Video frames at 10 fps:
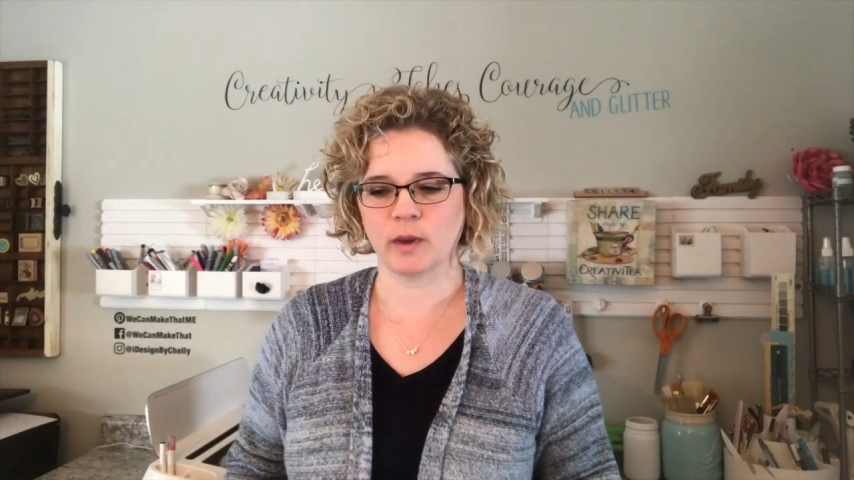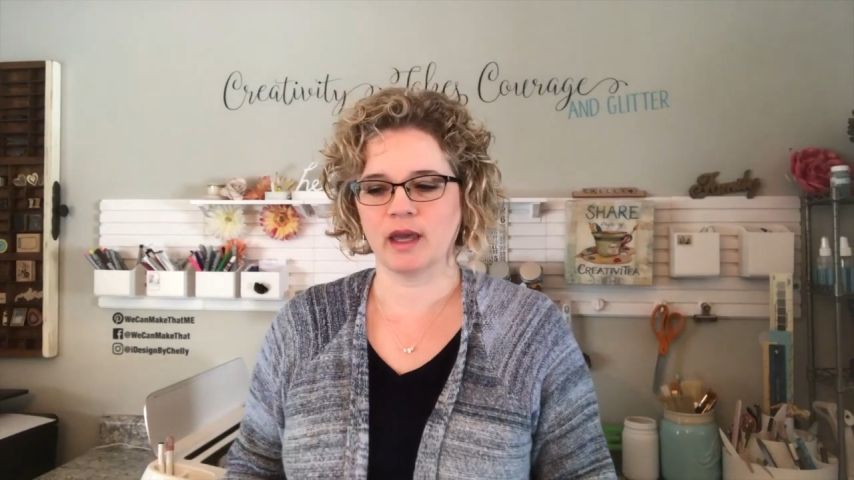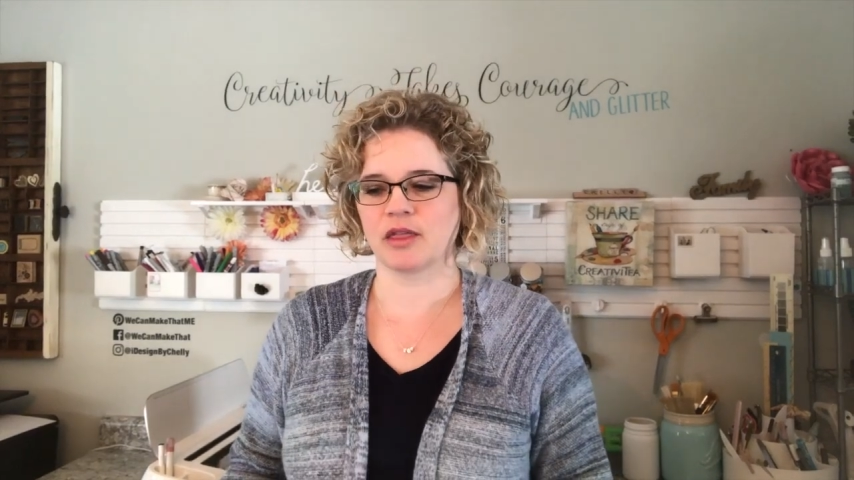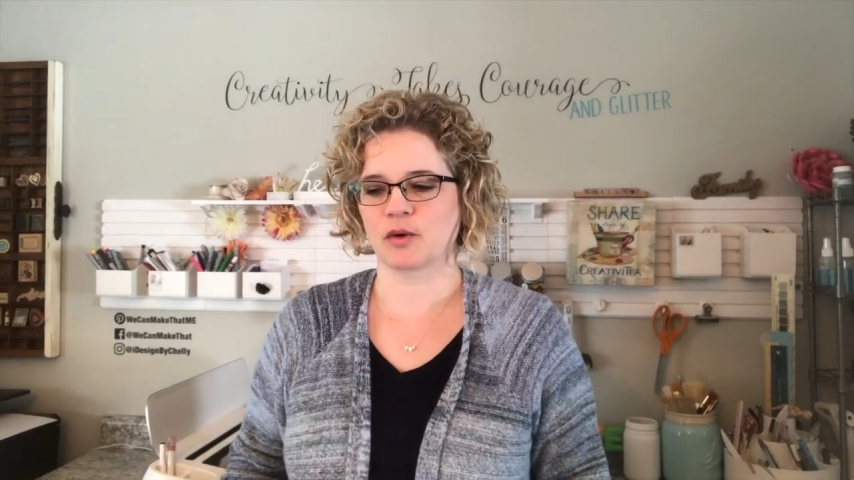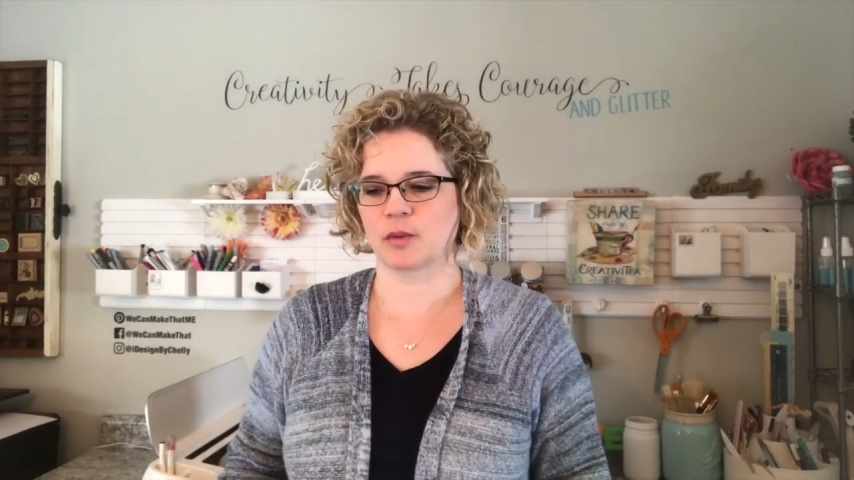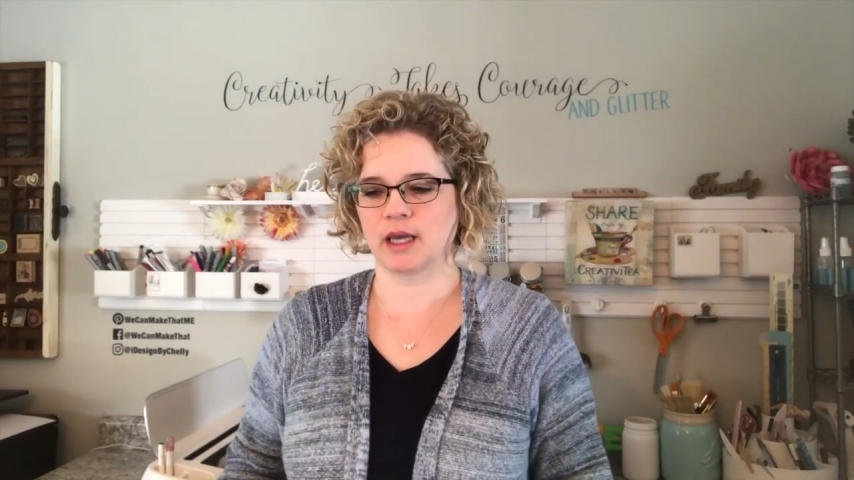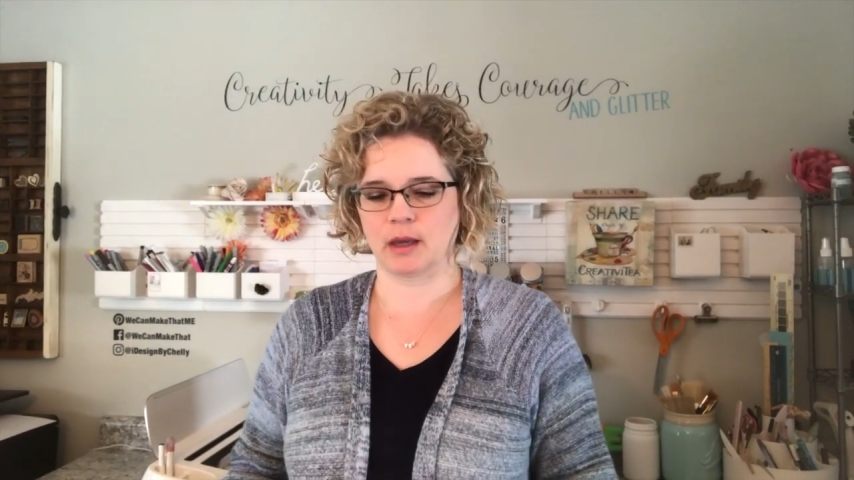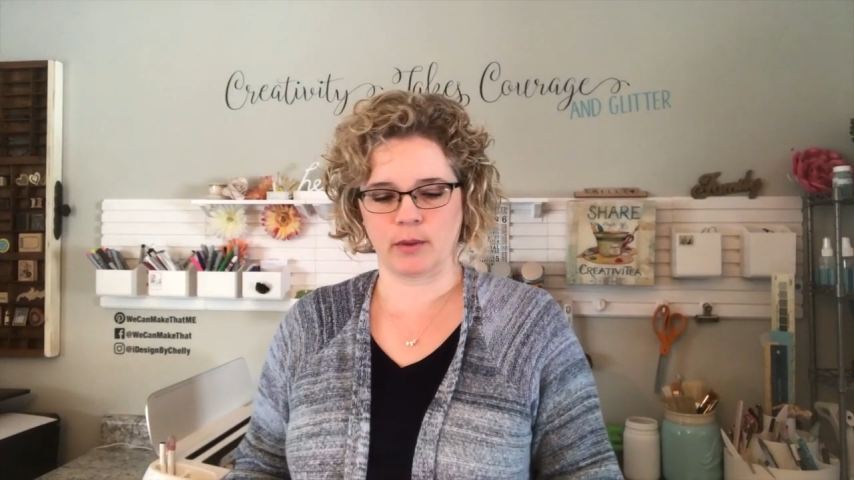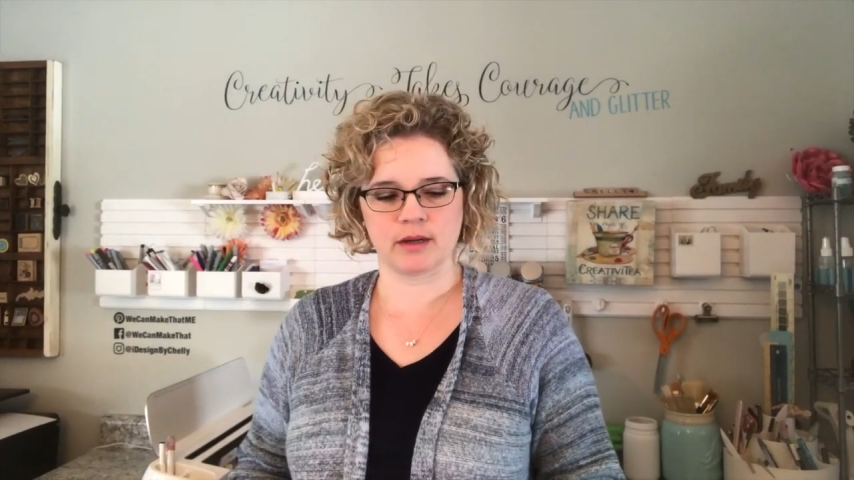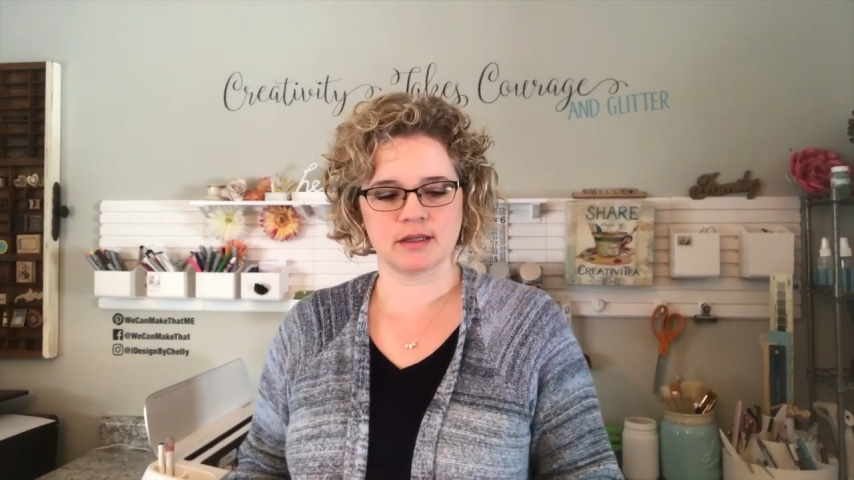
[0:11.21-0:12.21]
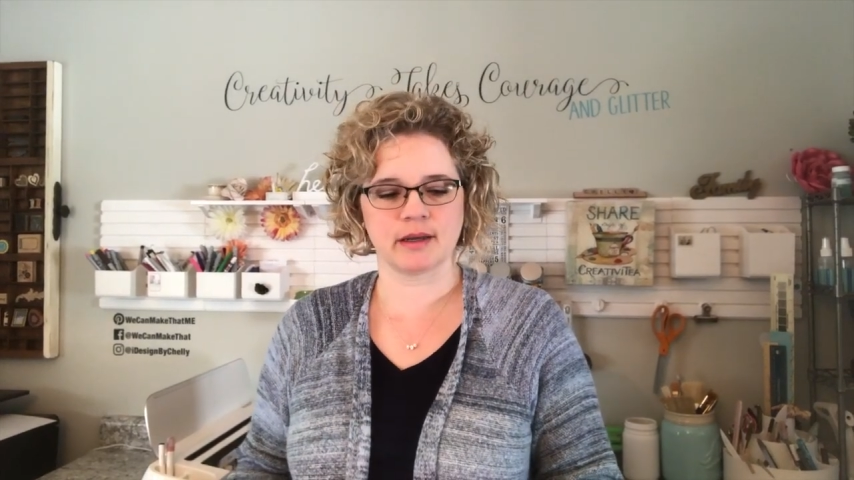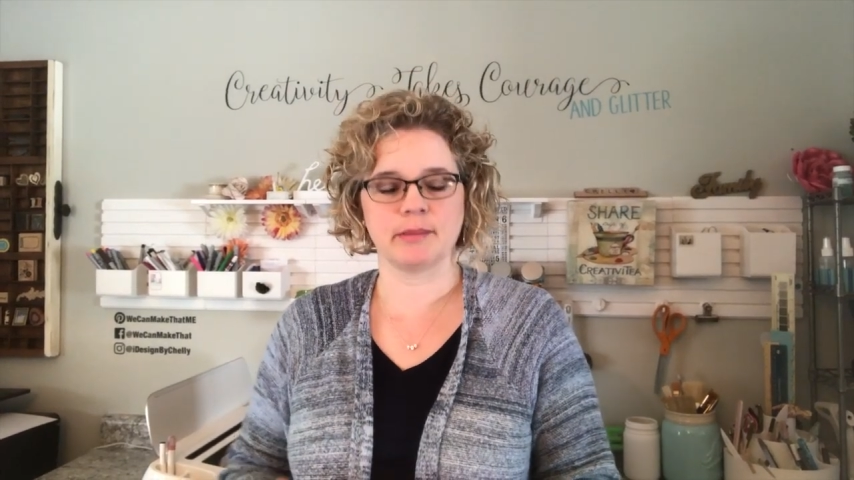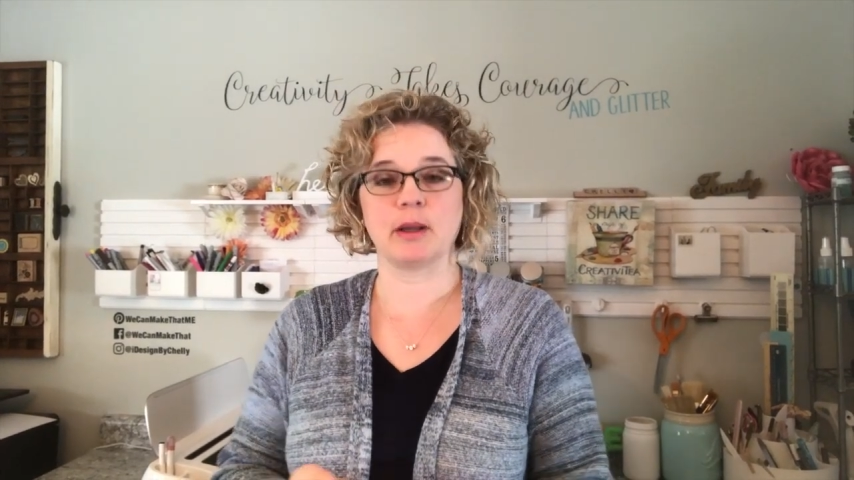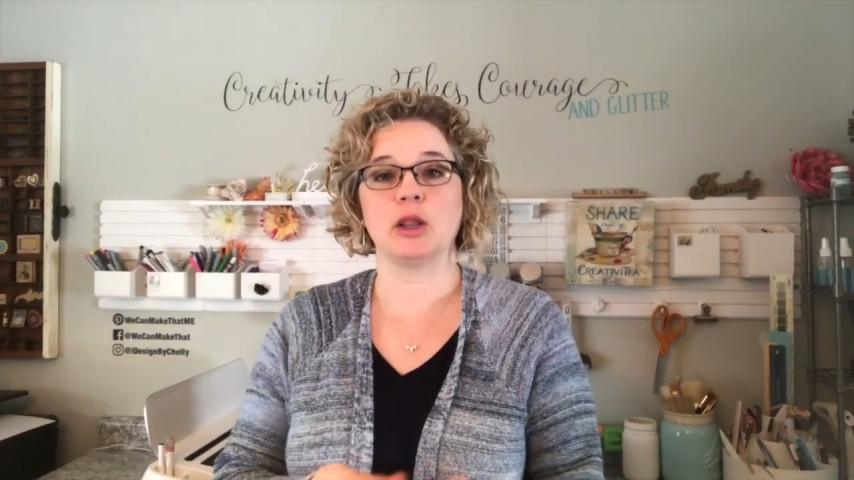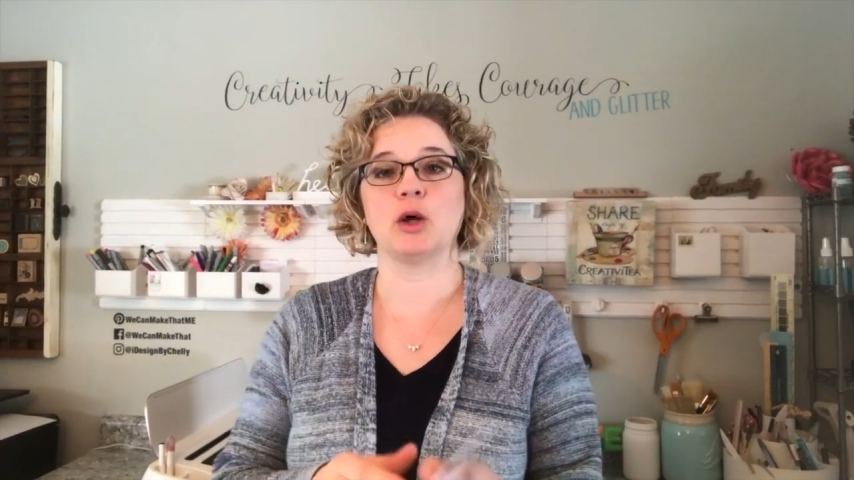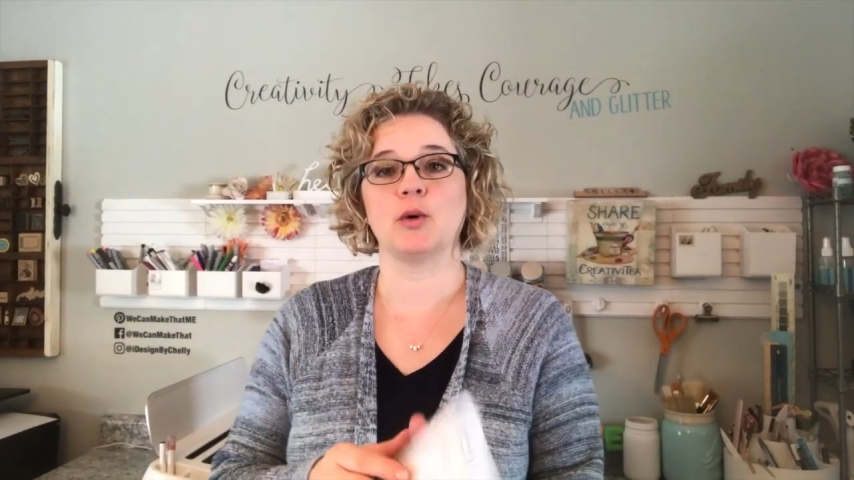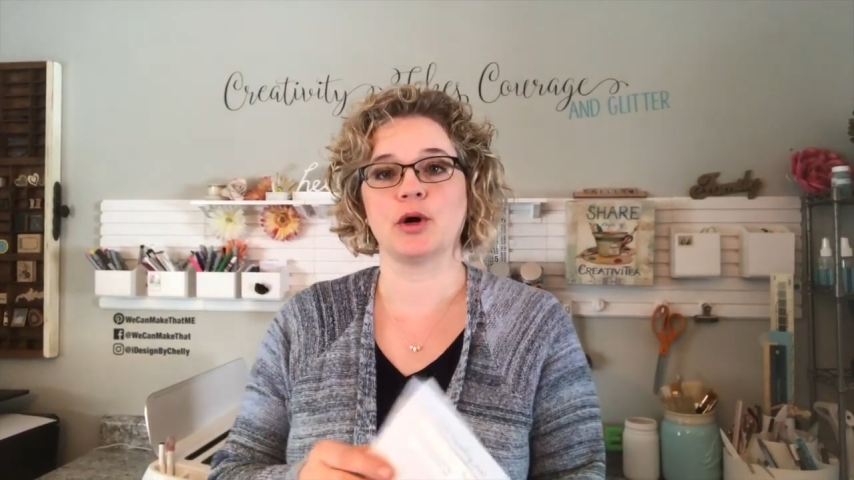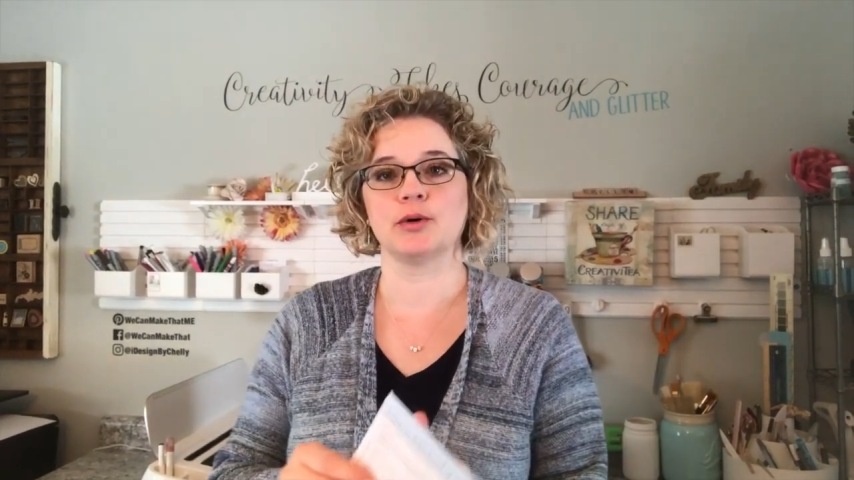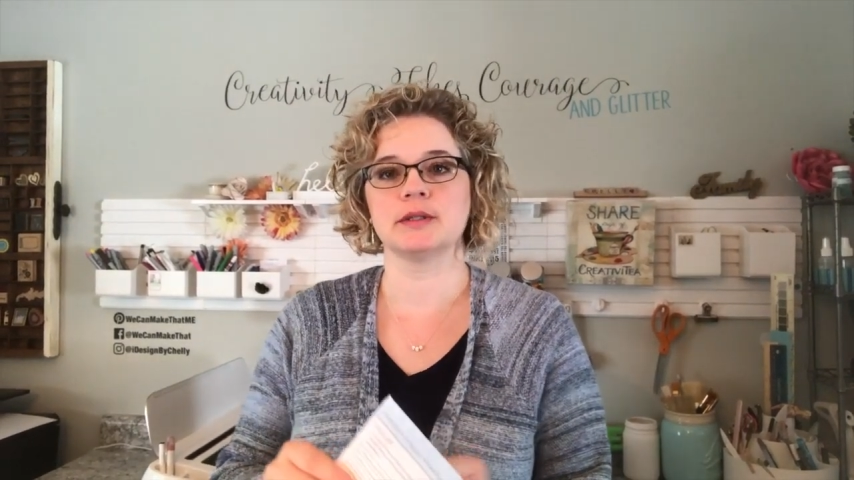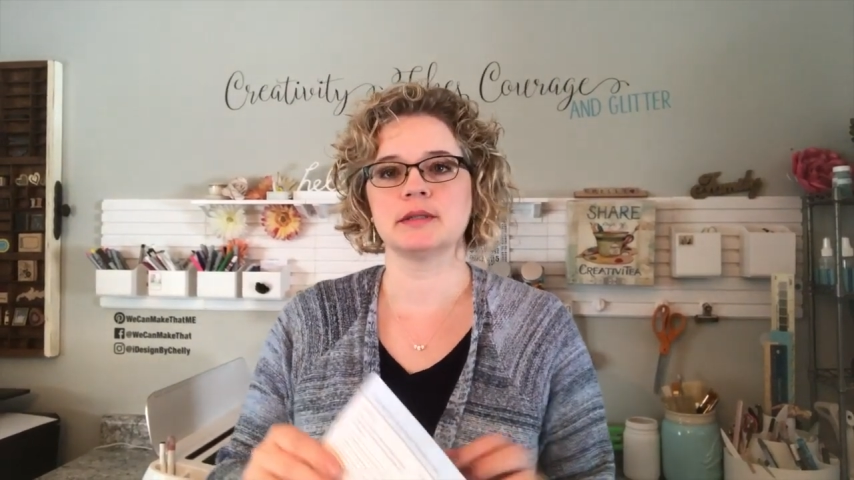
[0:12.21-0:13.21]
week 3. We are talking about
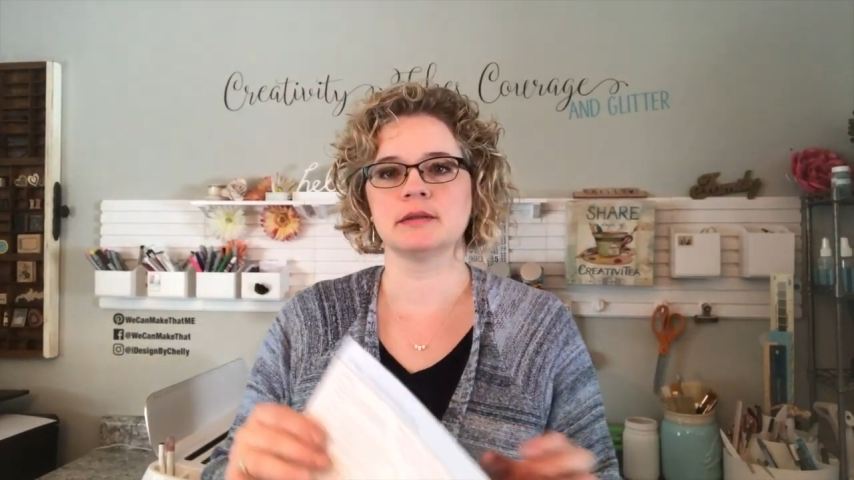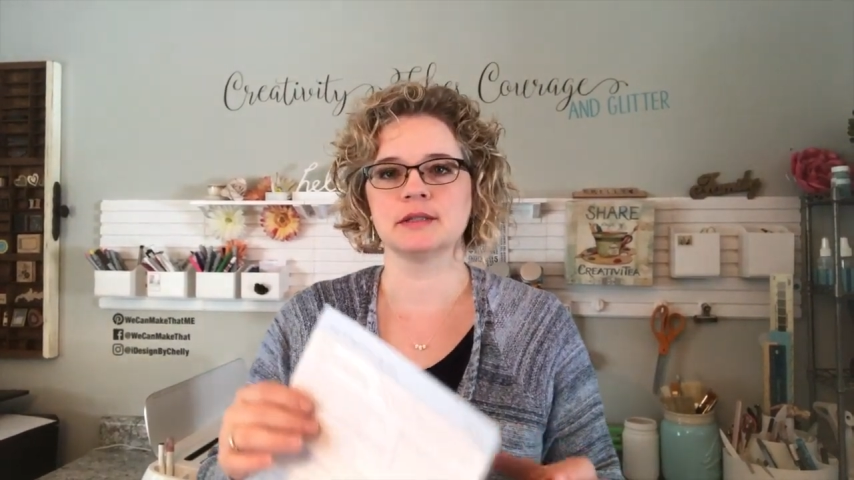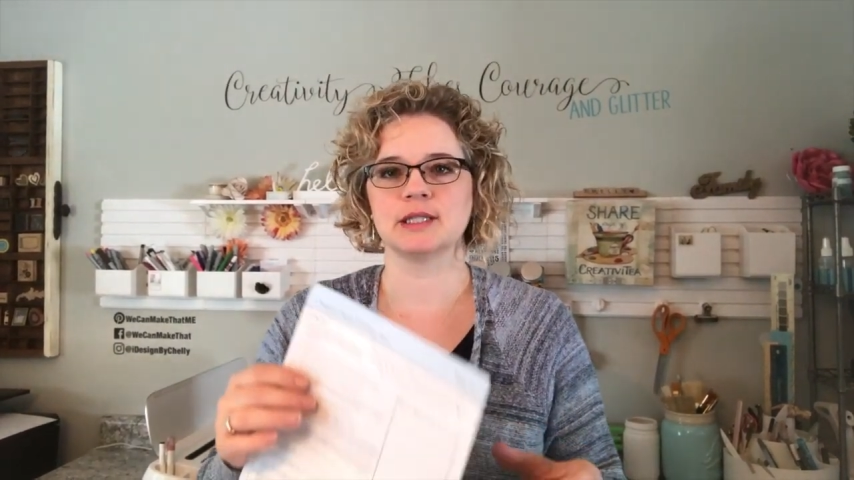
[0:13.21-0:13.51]
logos.